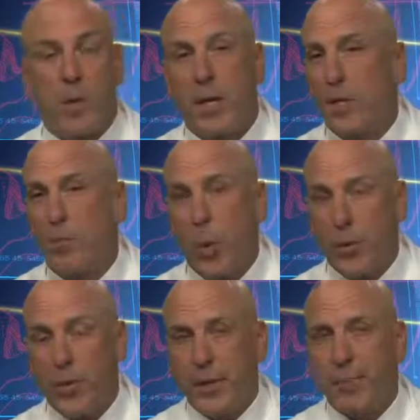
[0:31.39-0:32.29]
because
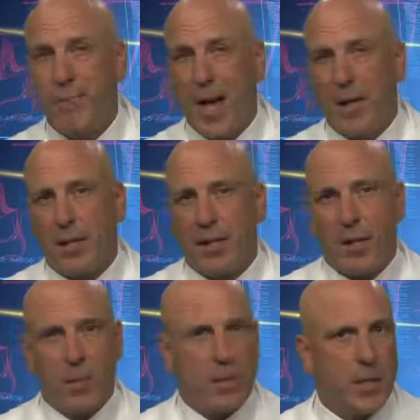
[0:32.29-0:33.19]
both of these
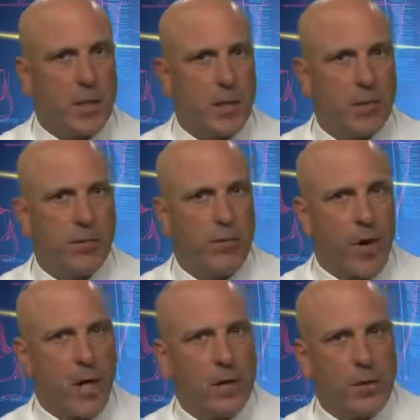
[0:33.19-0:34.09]
monolithic materials
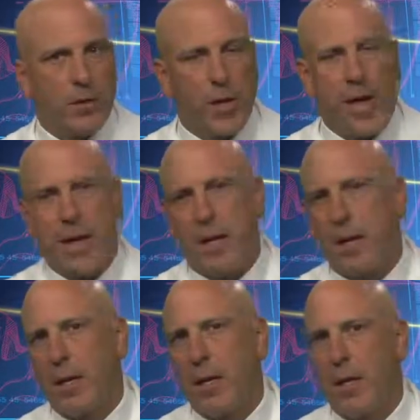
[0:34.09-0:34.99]
fall under the
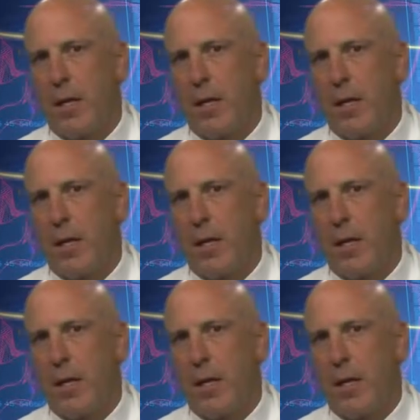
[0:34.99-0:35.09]
heading